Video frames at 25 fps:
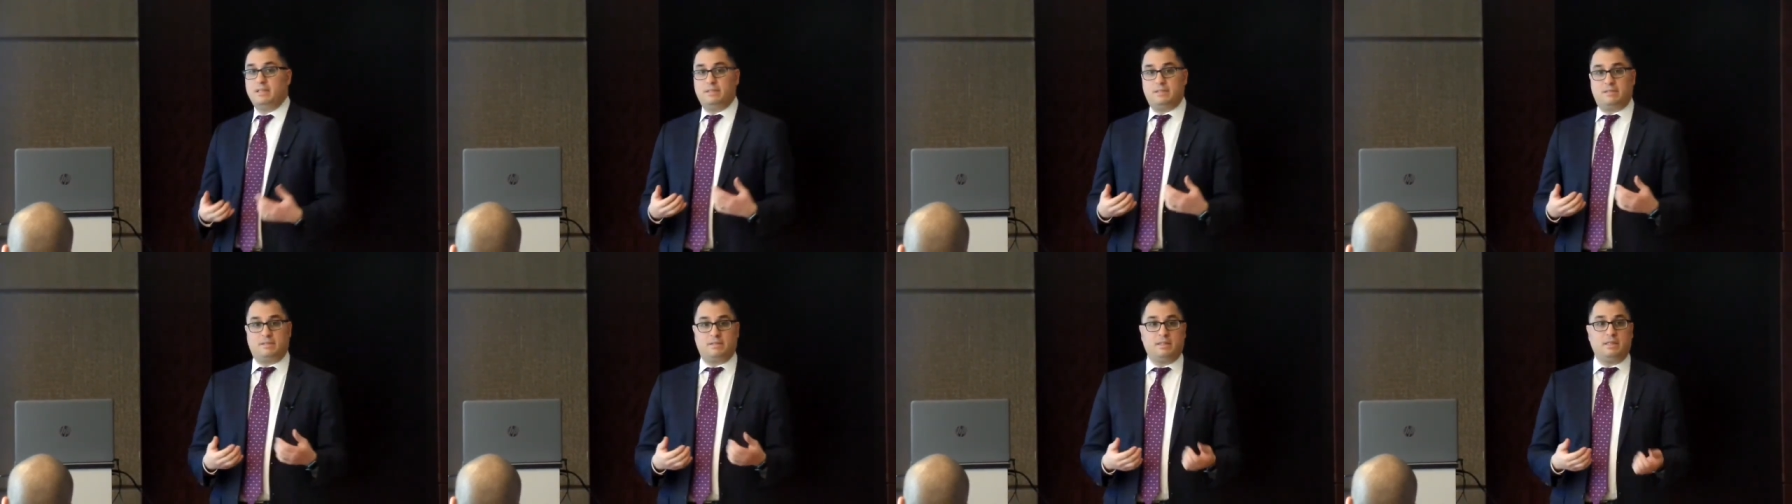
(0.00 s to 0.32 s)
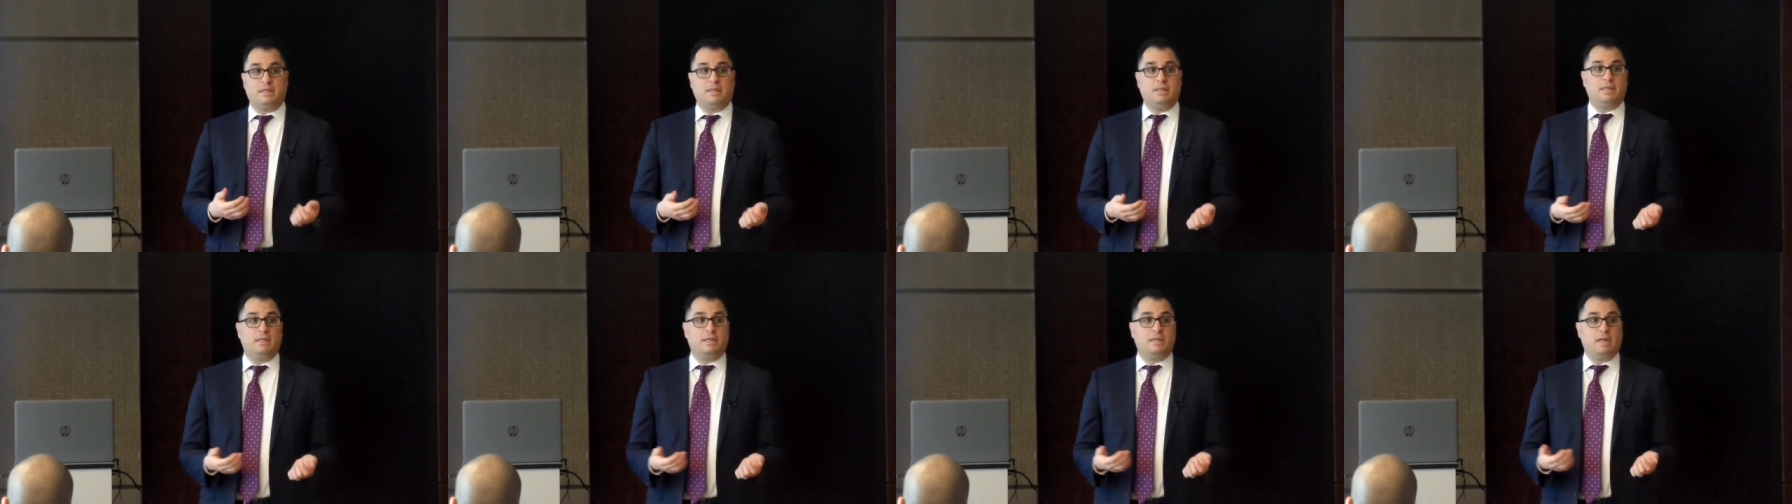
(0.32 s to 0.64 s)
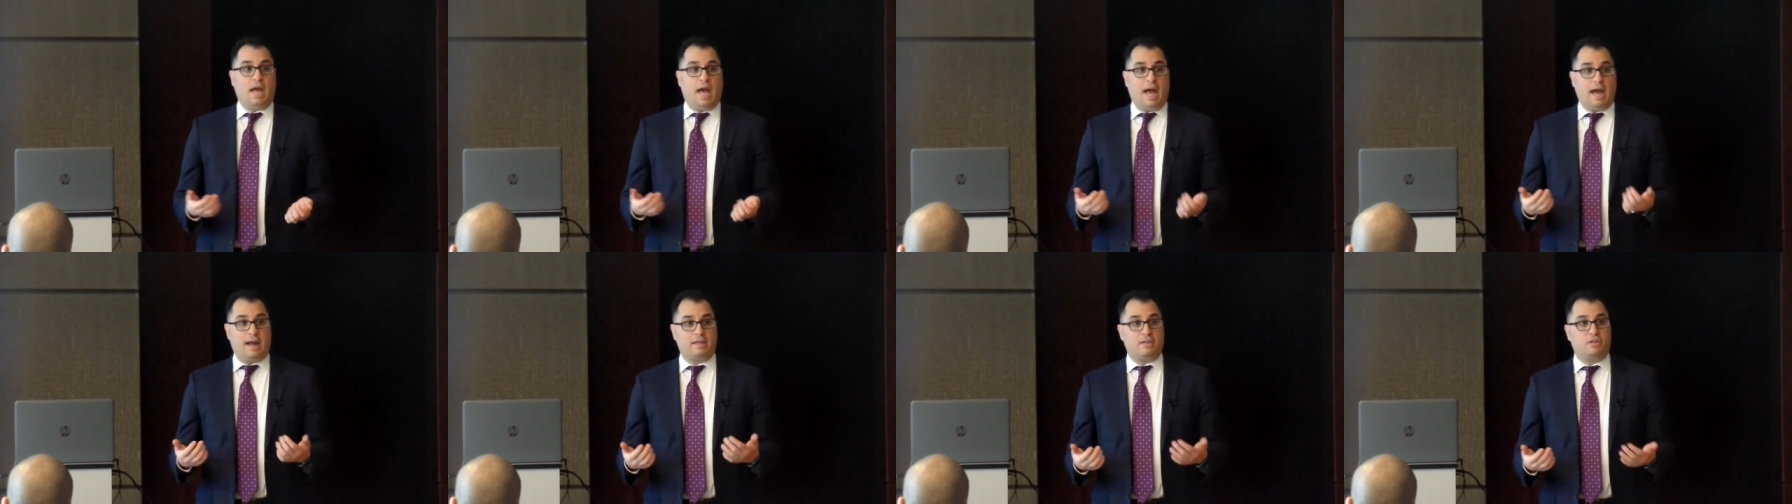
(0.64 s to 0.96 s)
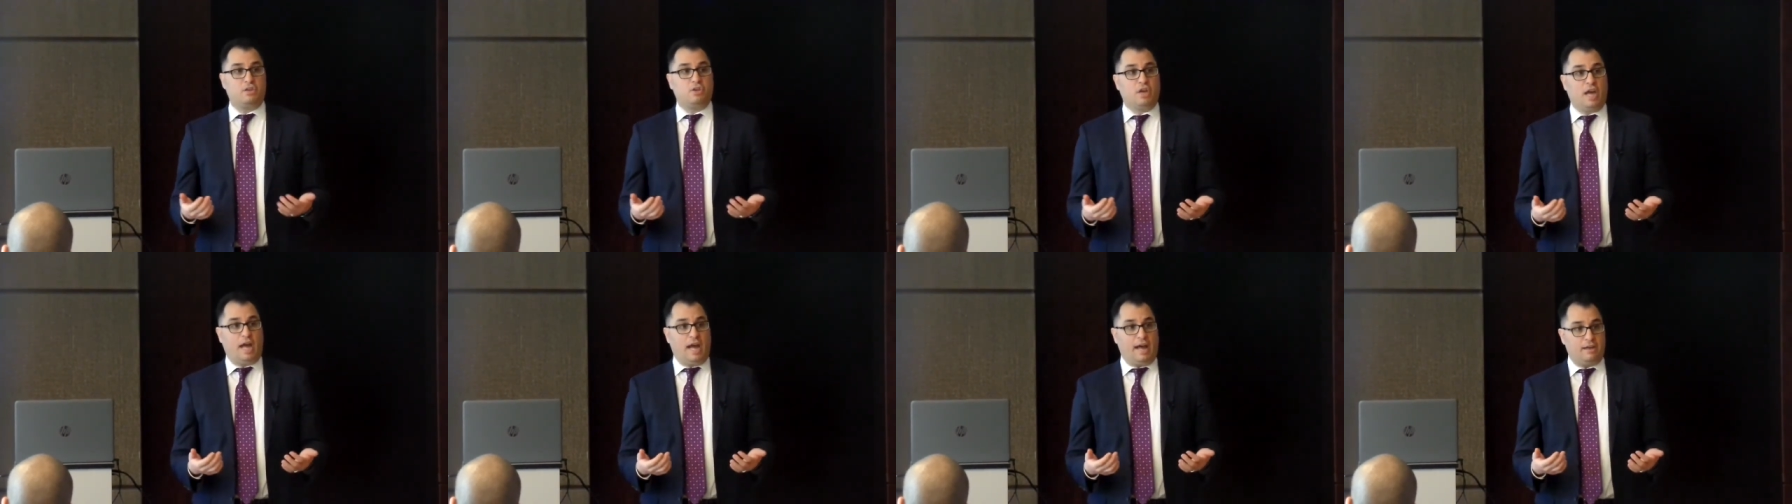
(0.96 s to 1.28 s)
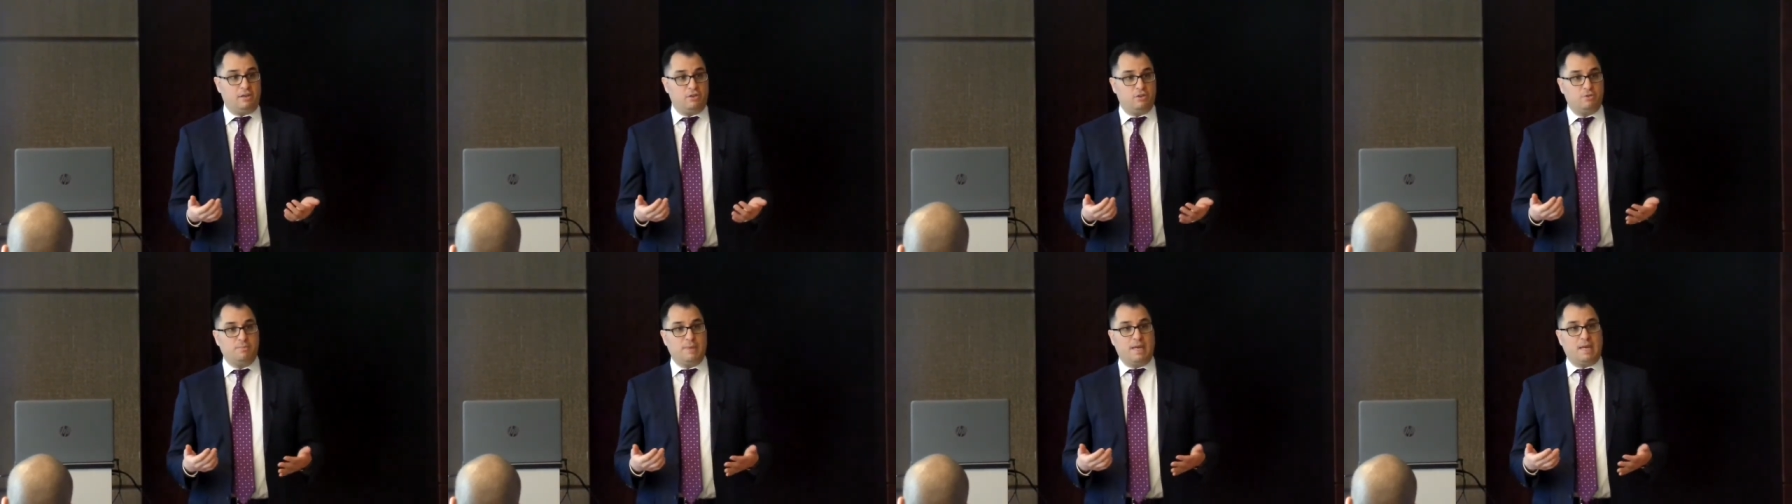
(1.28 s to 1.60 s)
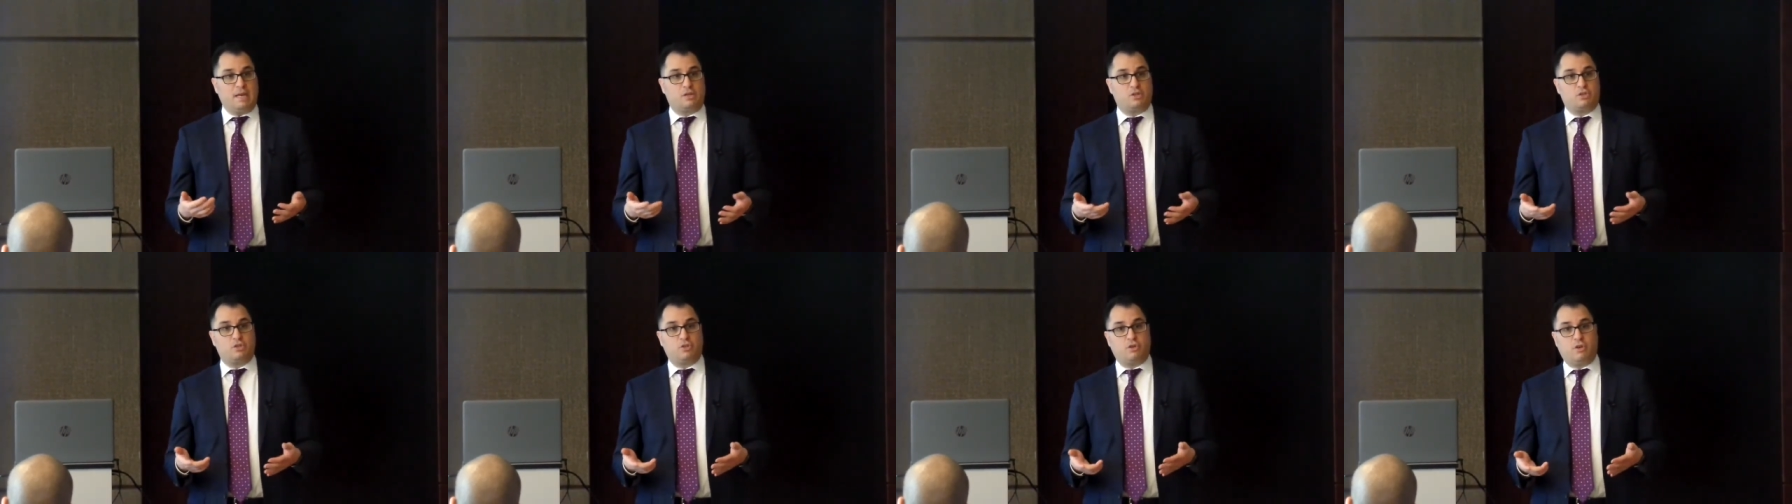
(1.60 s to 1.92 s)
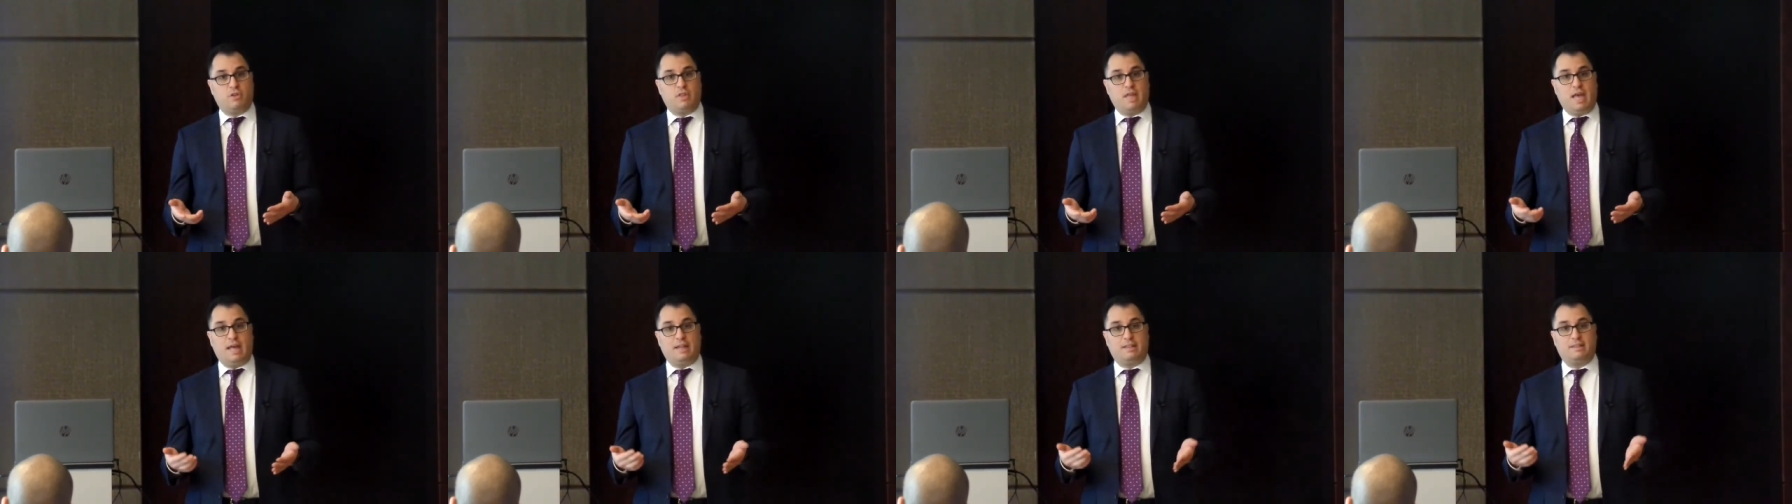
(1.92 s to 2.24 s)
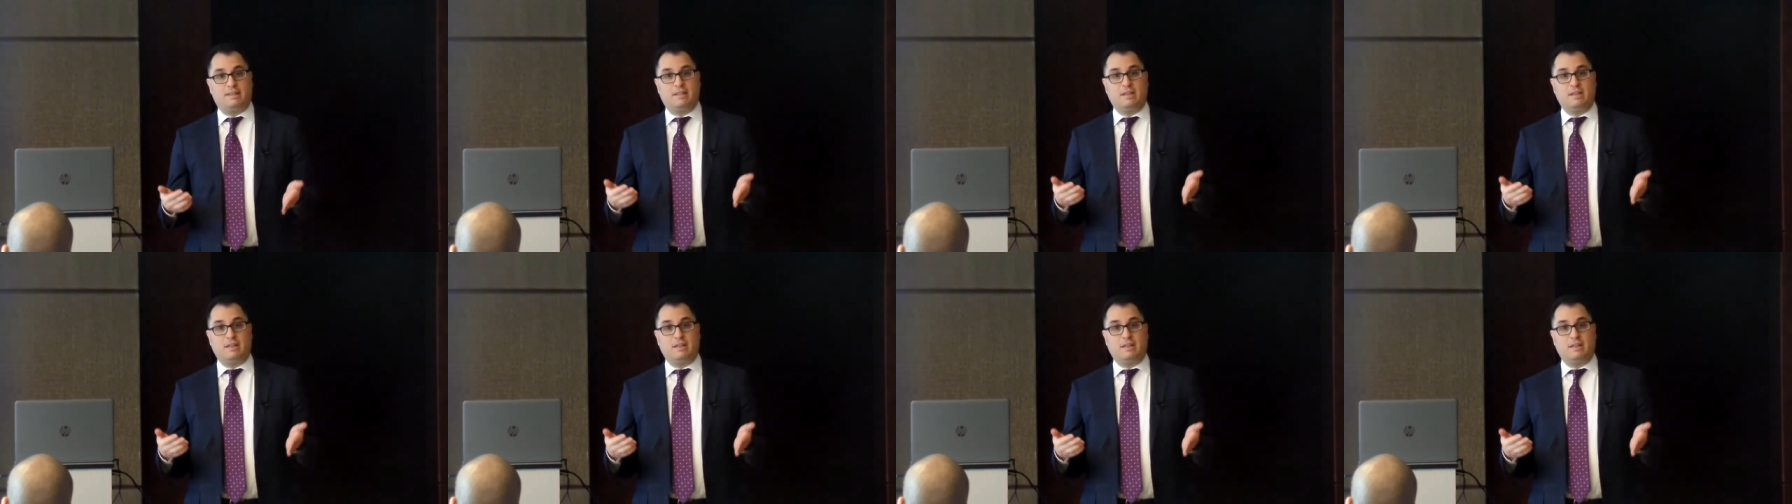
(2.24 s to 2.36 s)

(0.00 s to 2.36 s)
is how do you make sure